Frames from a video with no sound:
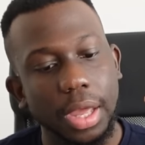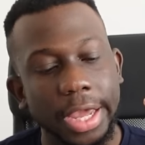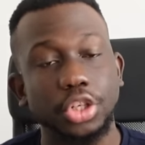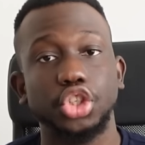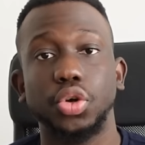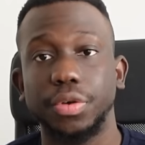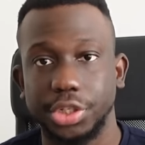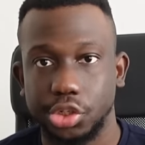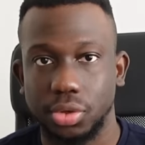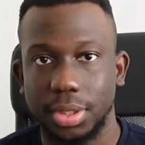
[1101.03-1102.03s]
ensure
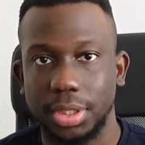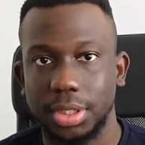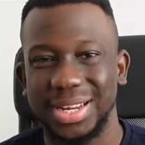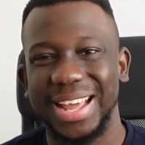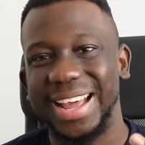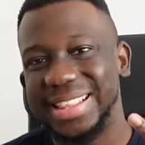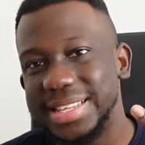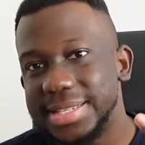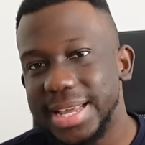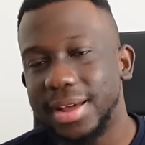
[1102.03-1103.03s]
it's trending. The
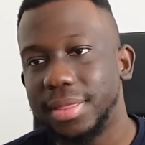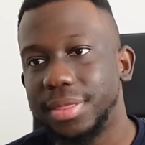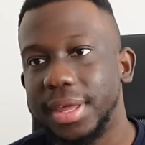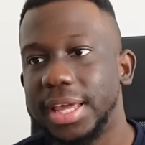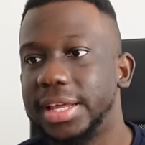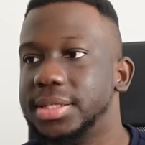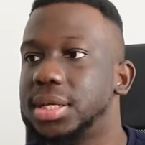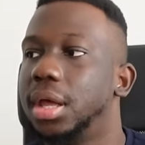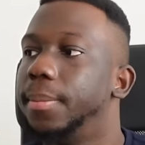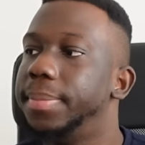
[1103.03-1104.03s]
second thing
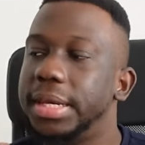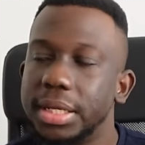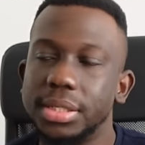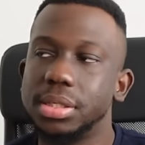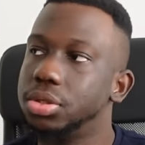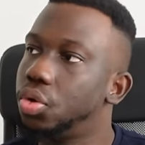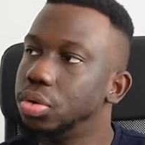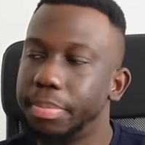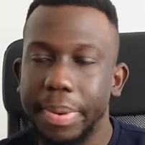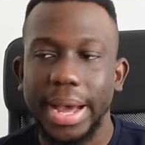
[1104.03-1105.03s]
is please
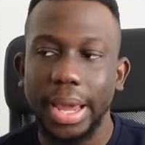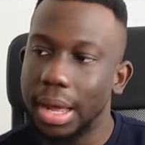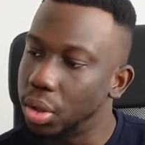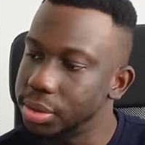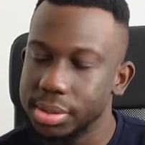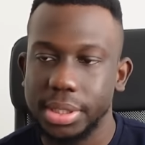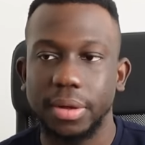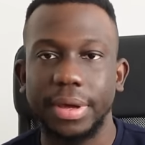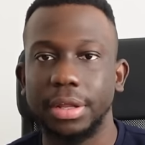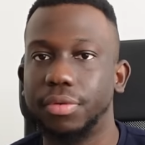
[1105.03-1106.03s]
don't buy or
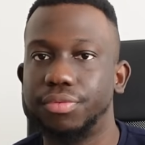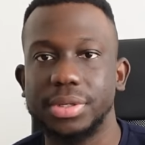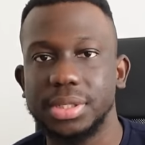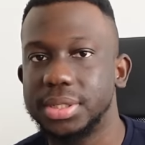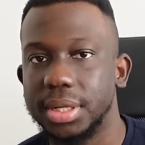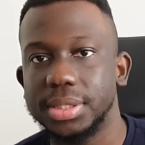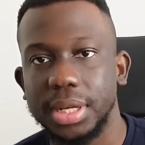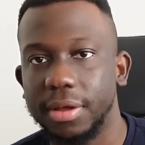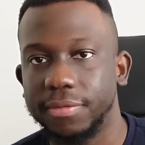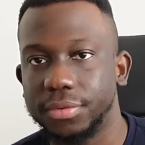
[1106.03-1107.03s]
sell in resistance
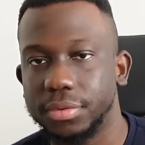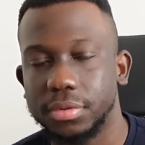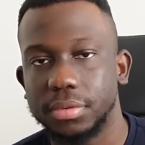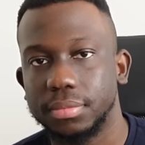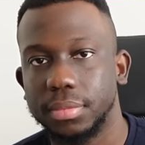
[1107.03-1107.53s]
levels.